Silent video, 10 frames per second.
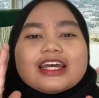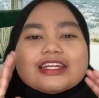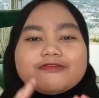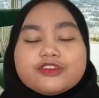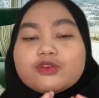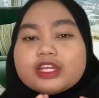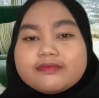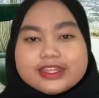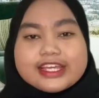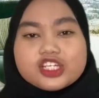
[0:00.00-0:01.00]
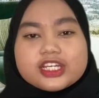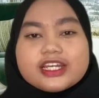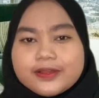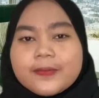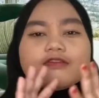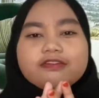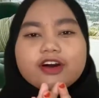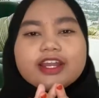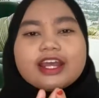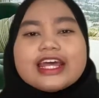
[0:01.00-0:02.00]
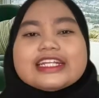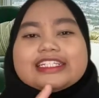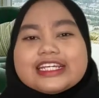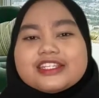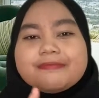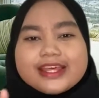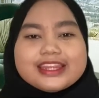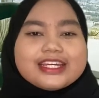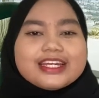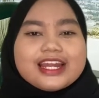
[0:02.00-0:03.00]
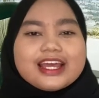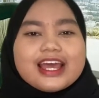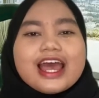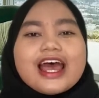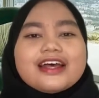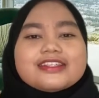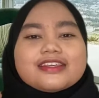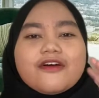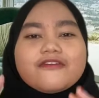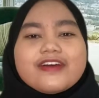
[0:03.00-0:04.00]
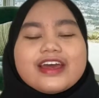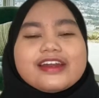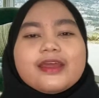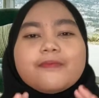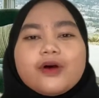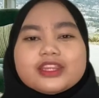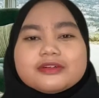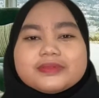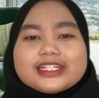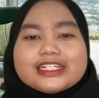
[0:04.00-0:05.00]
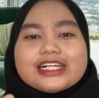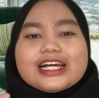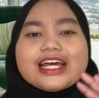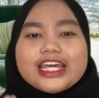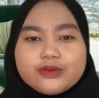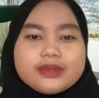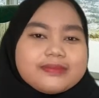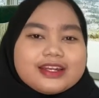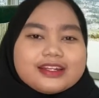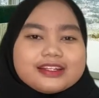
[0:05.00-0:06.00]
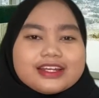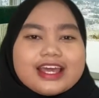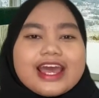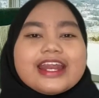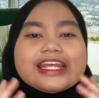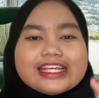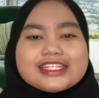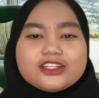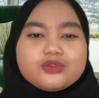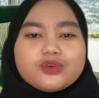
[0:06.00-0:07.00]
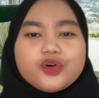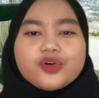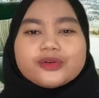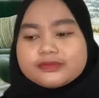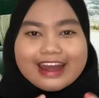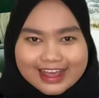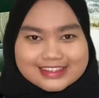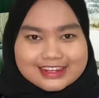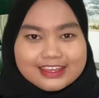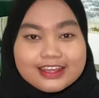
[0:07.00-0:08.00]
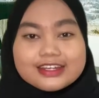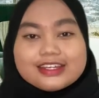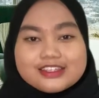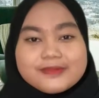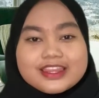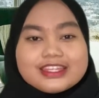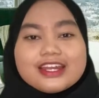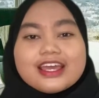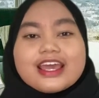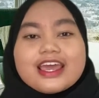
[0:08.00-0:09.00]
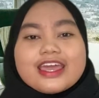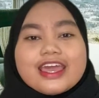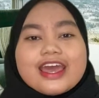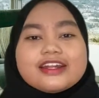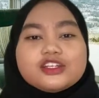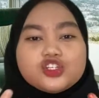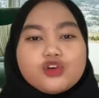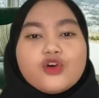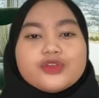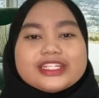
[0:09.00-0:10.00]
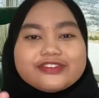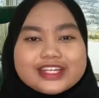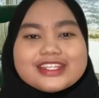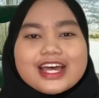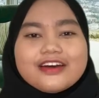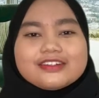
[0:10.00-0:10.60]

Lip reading: few limitations. Fourth, this method has very portable equipment and easy to go. And lastly, this method can show the result